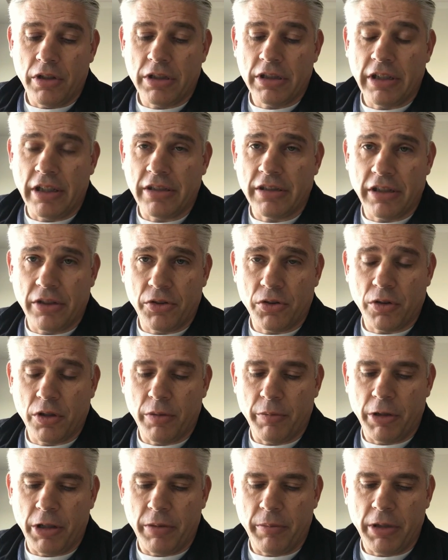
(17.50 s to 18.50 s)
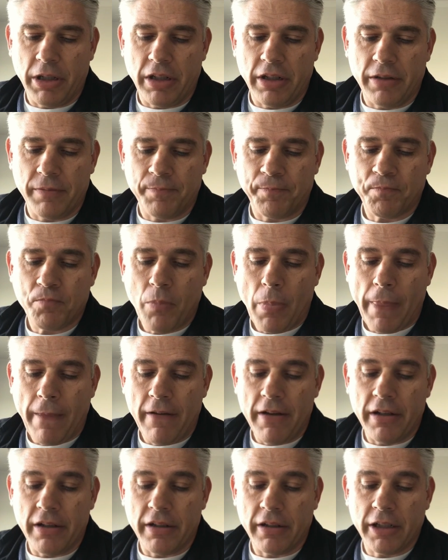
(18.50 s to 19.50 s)
State Central Committee meeting.
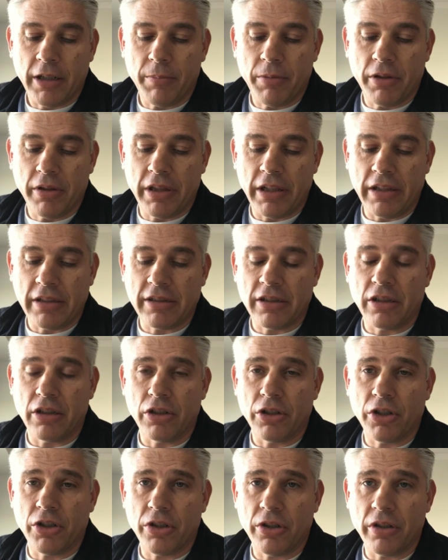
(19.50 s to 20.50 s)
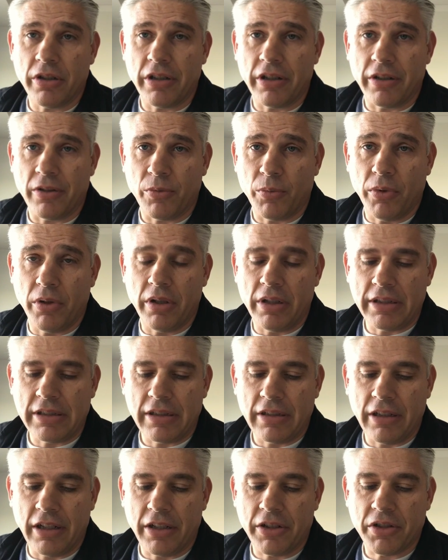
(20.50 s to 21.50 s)
A couple of things that will occur there. One is
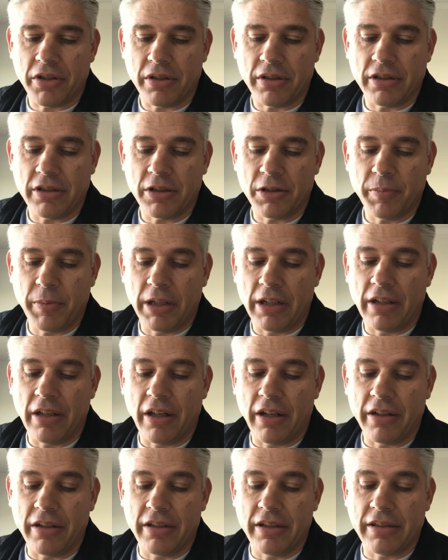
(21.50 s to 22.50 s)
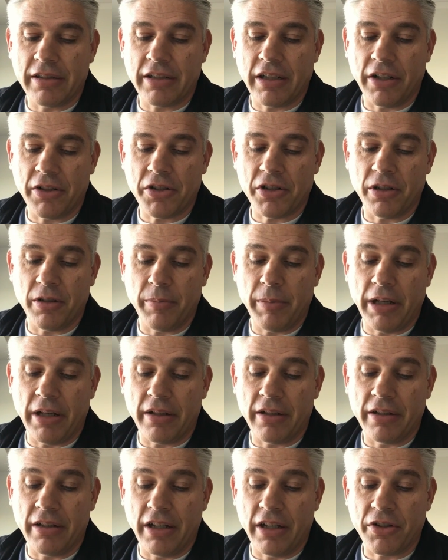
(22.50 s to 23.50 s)
elections. There's been a lot of discussion
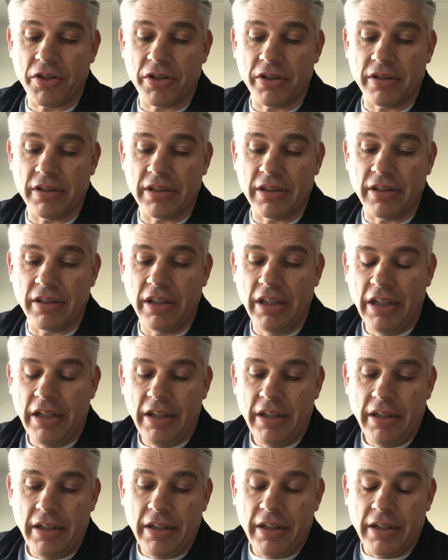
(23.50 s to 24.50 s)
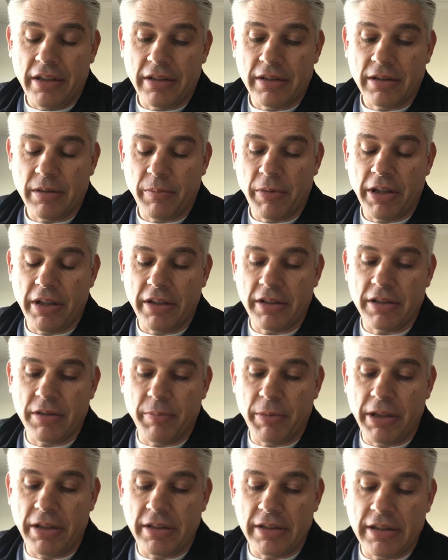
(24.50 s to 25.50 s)
about elections and some things
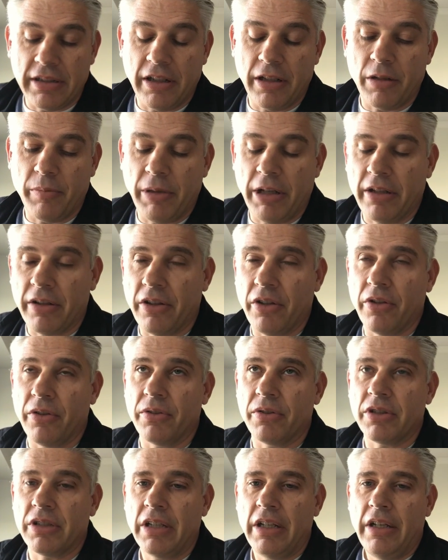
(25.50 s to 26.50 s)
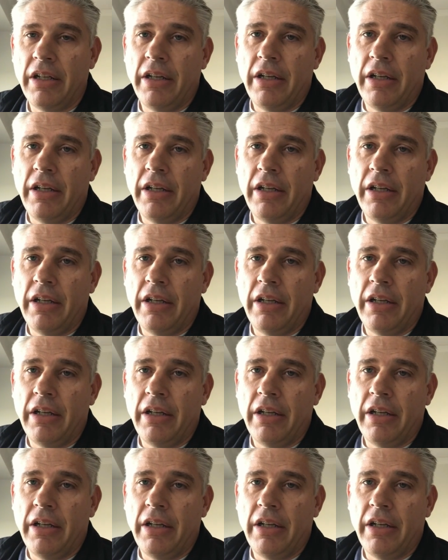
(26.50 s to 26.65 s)
being said about those.